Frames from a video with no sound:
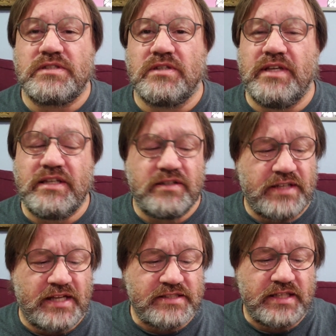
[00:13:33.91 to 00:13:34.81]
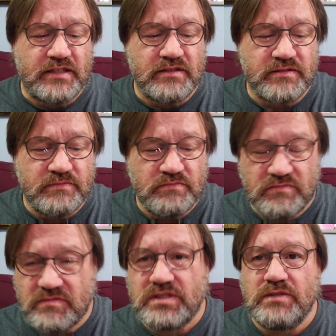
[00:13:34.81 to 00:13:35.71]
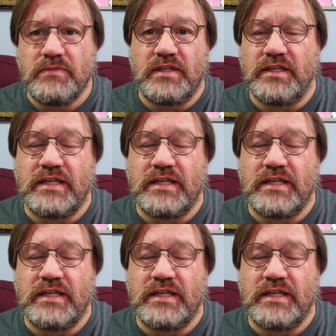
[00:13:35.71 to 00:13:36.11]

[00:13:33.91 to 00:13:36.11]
So he could not sell 2,000,000